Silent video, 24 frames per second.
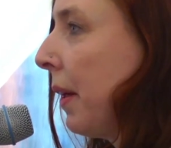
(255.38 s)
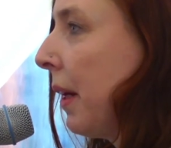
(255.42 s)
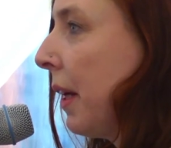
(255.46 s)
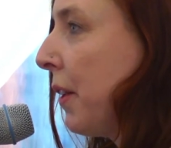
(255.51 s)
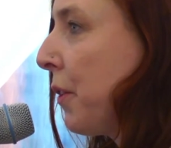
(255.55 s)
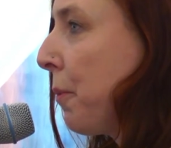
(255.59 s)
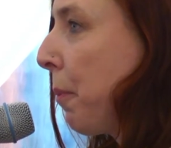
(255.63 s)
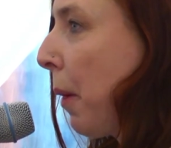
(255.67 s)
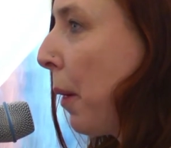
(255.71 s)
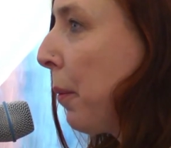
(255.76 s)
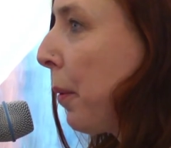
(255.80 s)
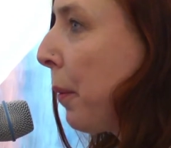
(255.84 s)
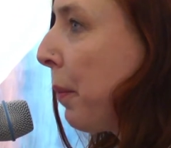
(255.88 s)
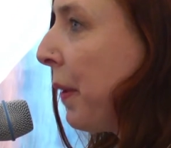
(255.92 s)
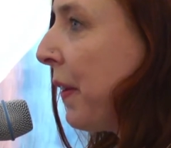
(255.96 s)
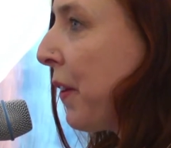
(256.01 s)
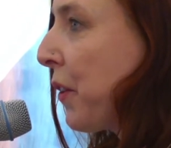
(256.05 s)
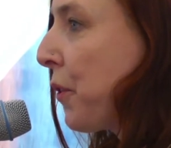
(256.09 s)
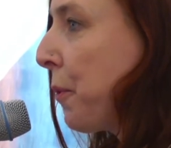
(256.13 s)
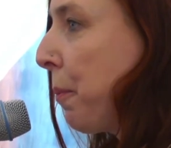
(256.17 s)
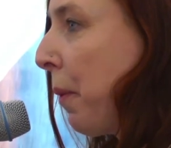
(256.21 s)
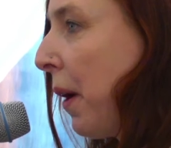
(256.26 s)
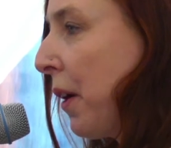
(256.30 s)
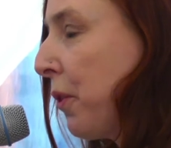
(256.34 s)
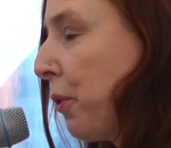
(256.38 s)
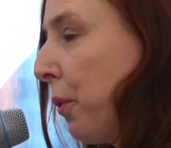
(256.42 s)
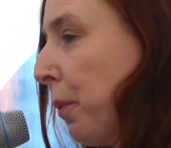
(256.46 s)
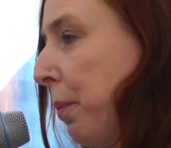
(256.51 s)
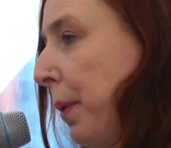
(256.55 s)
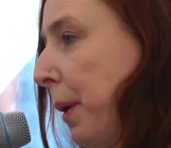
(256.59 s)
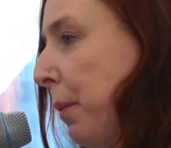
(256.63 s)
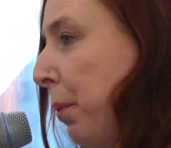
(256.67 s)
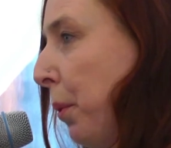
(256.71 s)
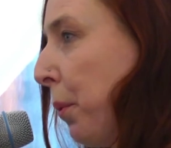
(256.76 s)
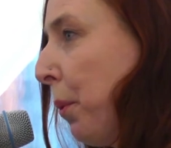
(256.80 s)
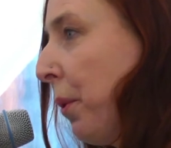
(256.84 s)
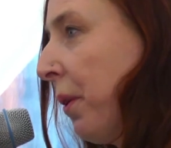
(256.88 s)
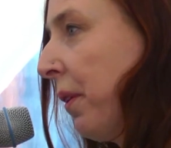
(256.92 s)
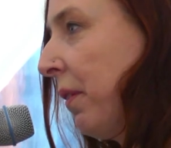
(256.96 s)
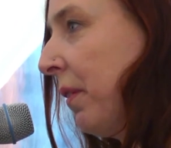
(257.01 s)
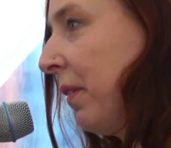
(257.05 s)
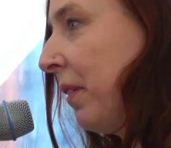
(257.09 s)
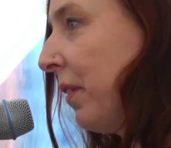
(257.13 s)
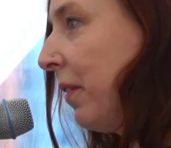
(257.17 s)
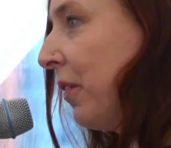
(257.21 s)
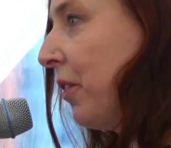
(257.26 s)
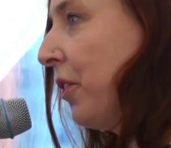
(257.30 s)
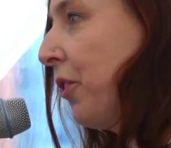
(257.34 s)
it's probably the spot where people were
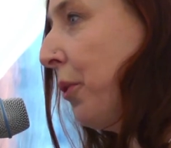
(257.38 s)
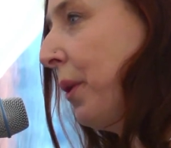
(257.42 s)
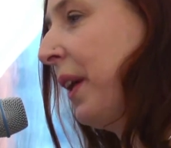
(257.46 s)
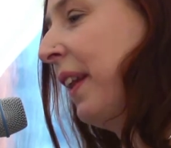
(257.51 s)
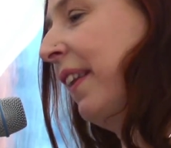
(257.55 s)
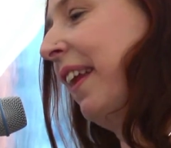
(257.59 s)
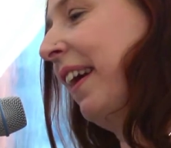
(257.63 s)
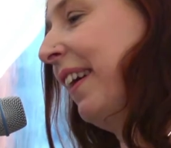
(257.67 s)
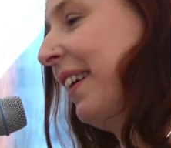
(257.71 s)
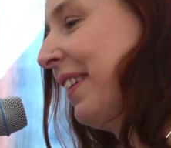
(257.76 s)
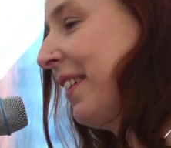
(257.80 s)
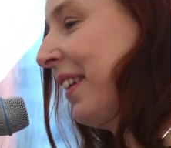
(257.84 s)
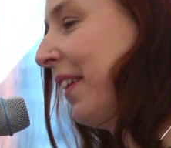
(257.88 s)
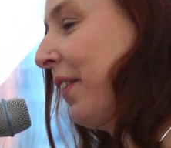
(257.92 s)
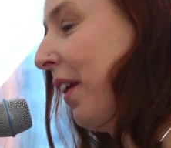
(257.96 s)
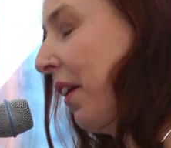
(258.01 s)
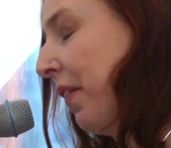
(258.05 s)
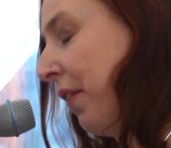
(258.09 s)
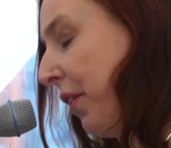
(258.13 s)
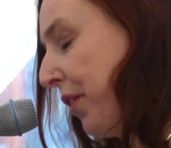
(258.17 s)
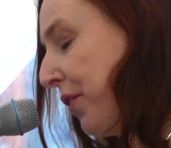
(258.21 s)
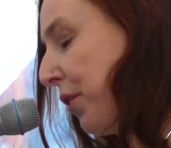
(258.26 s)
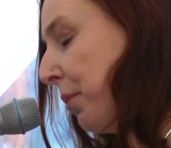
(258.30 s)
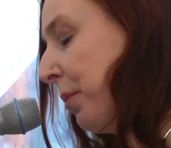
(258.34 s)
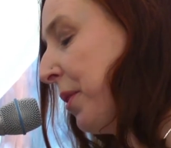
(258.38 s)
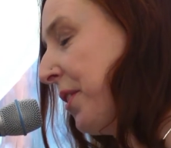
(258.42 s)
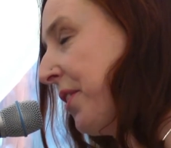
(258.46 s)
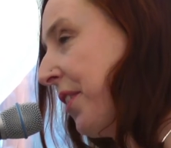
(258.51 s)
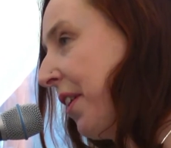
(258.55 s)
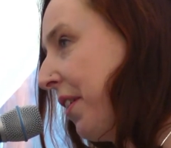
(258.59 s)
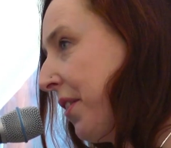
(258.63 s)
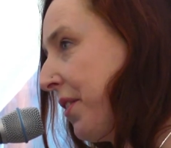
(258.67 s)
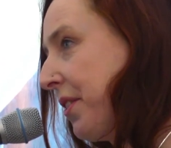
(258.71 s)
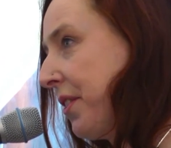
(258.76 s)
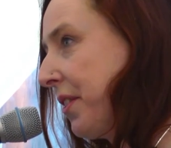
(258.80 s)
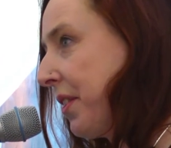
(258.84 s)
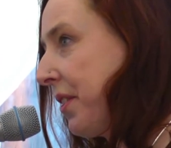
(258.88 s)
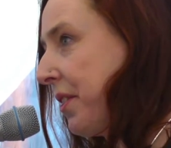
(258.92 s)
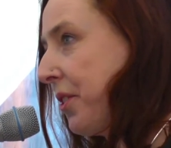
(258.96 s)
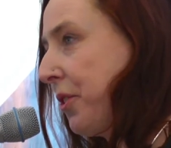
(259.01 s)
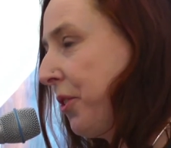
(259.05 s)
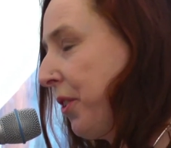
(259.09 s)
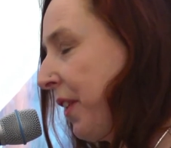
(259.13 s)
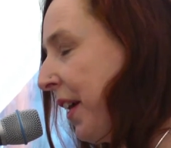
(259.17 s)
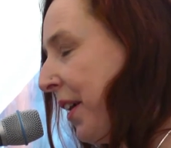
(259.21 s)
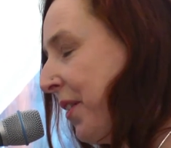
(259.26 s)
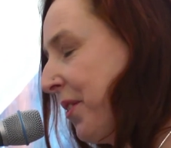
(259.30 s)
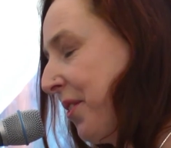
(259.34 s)
doing that on the summer solstice
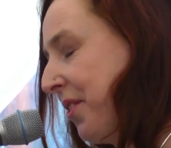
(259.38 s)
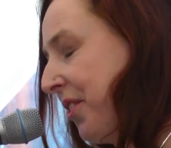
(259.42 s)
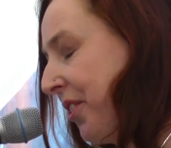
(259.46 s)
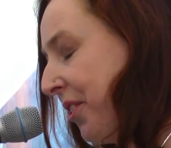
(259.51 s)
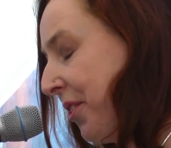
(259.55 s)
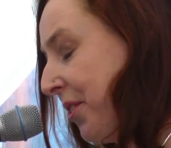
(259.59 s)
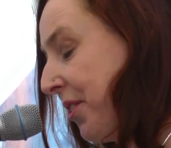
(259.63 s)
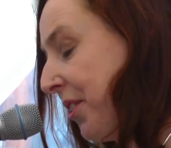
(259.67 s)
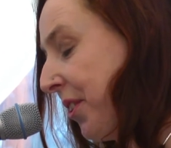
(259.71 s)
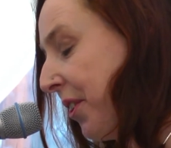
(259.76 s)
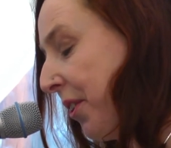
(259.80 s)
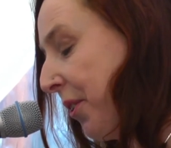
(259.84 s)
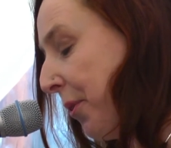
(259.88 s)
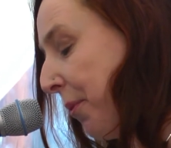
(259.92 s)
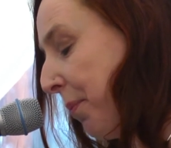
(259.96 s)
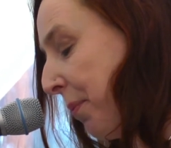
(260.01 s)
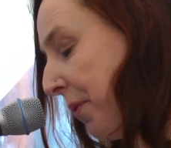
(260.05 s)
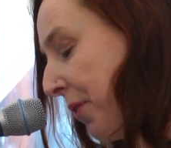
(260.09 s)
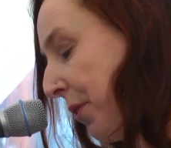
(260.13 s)
2,000 years ago.